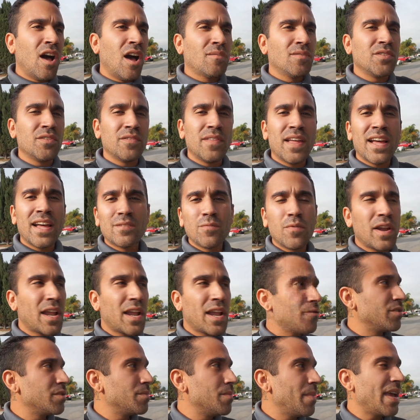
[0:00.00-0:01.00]
So that's what
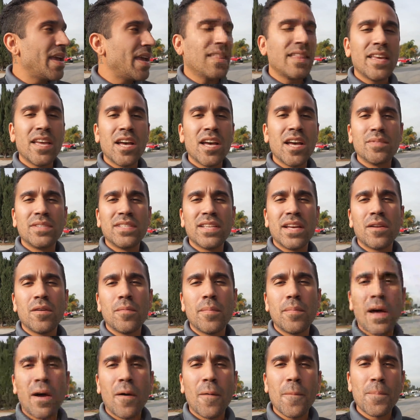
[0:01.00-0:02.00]
I was mainly upset
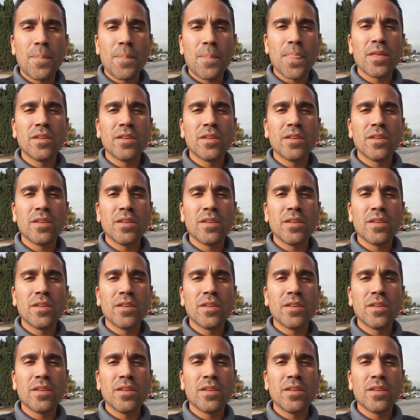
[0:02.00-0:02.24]
about.